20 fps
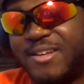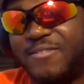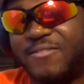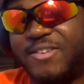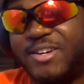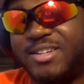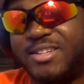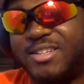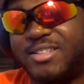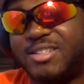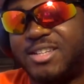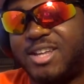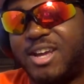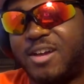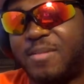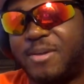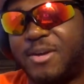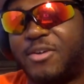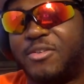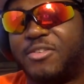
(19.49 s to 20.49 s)
First, let's talk
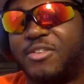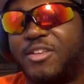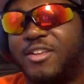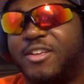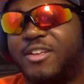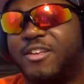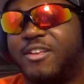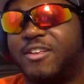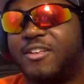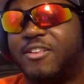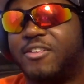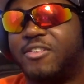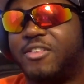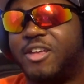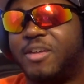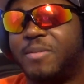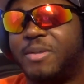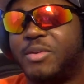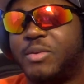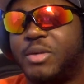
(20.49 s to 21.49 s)
about the
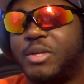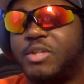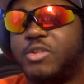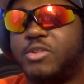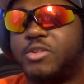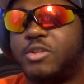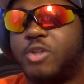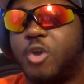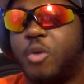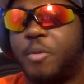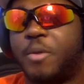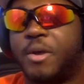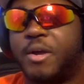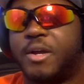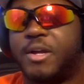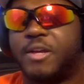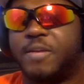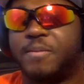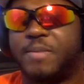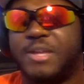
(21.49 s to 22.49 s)
thing between Toma
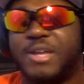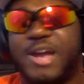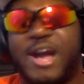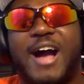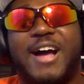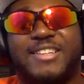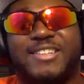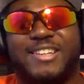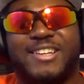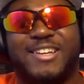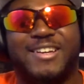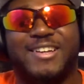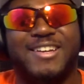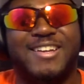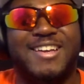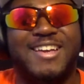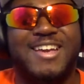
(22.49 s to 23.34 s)
and Mikasa.